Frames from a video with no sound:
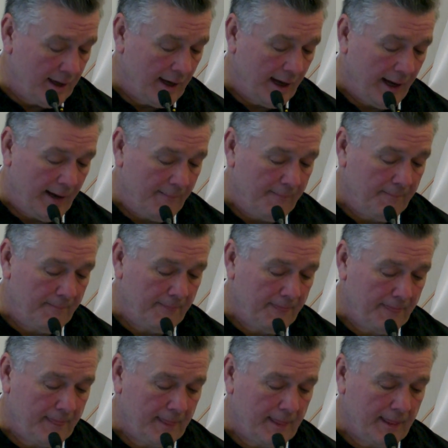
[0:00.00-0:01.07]

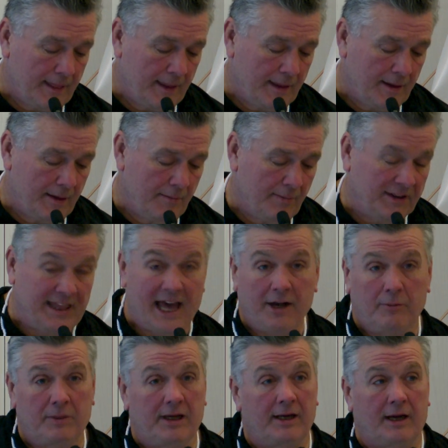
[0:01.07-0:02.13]
But
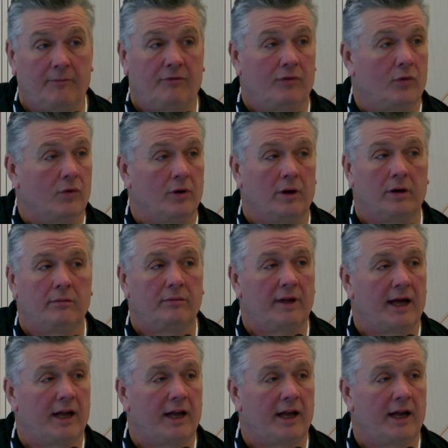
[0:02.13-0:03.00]
that'll be up for